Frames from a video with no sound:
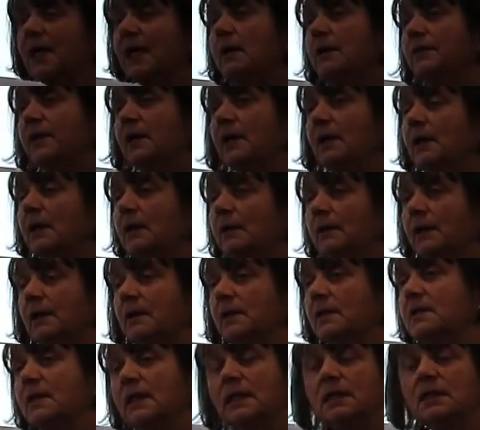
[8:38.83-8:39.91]
out there in
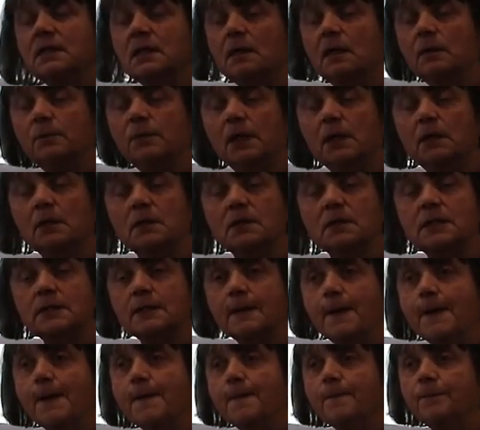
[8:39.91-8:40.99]
the daytime because
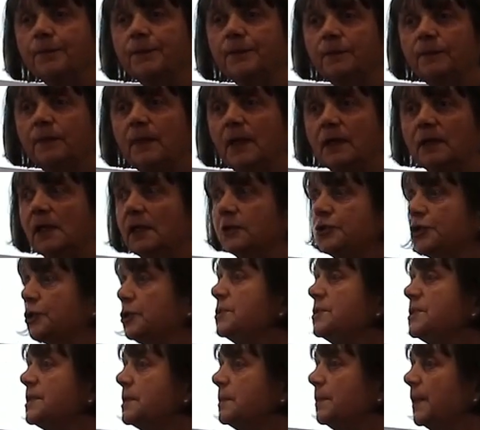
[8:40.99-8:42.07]
they
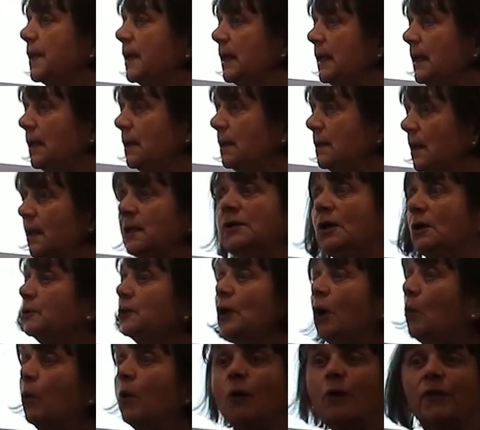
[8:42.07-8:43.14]
choose to be. They don't
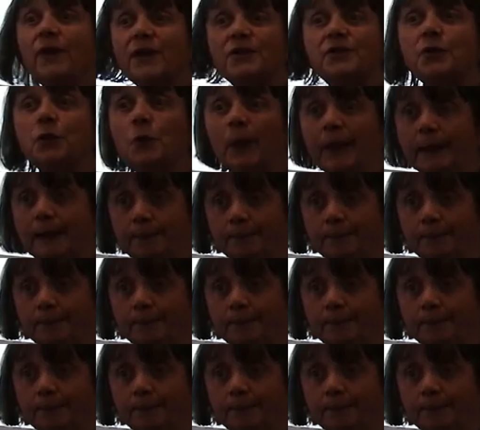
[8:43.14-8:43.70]
know what they're doing.